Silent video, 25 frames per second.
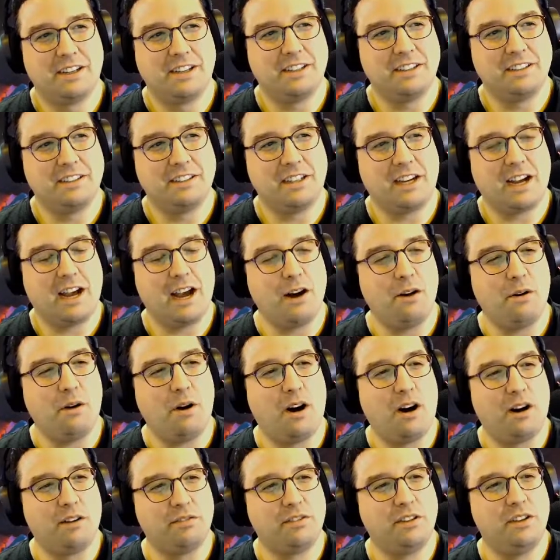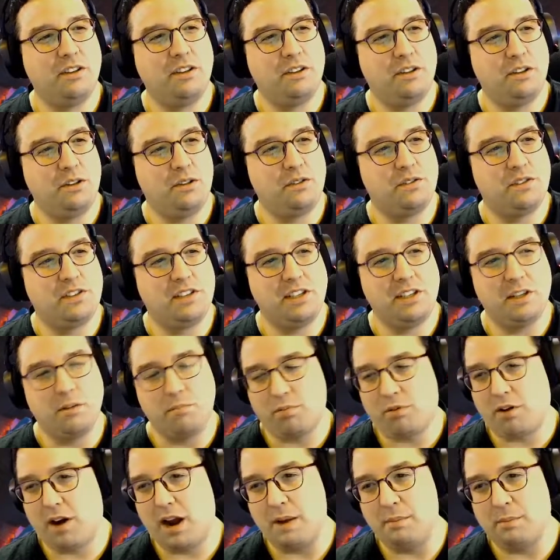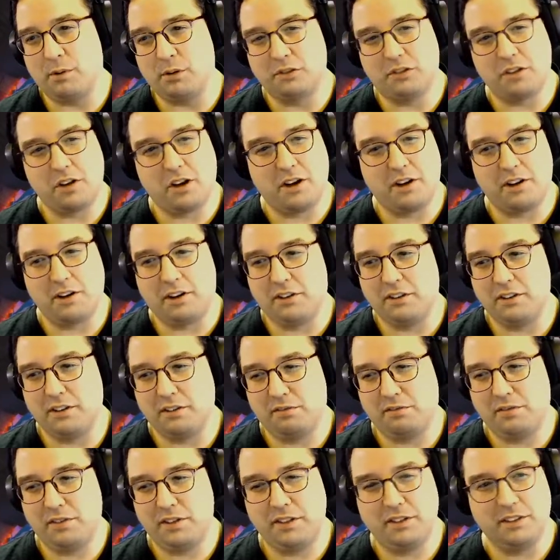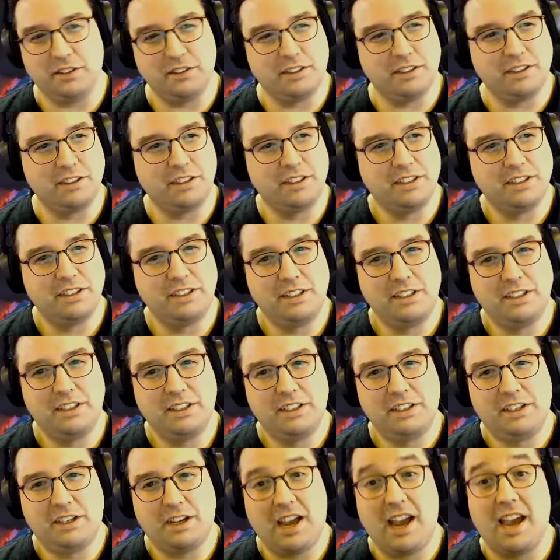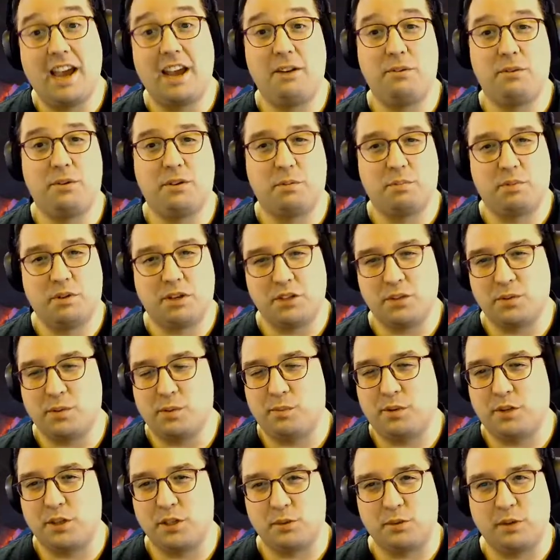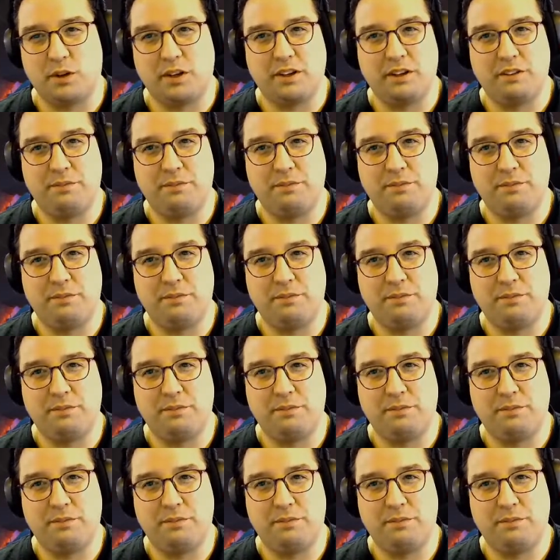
How often do you see the Primal Dawn on the field? And with a +1/+1.